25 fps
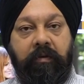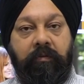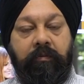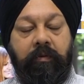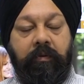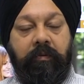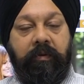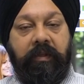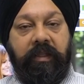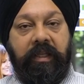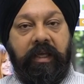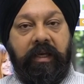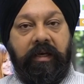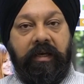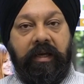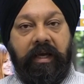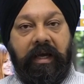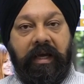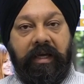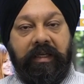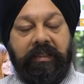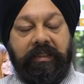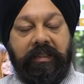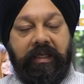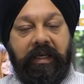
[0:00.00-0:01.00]
we will then
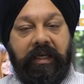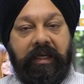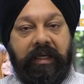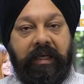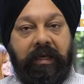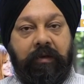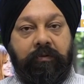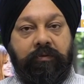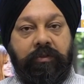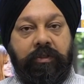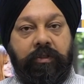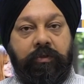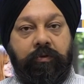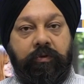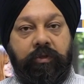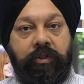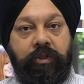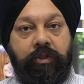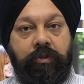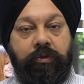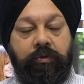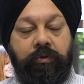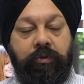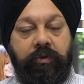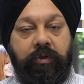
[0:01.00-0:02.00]
ask accounts to
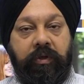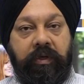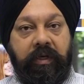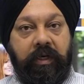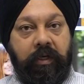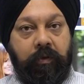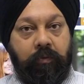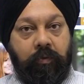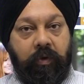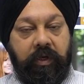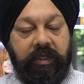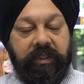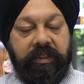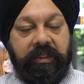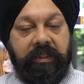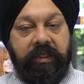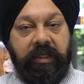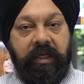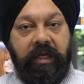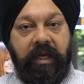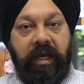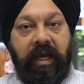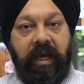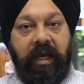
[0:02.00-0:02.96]
issue you an invoice.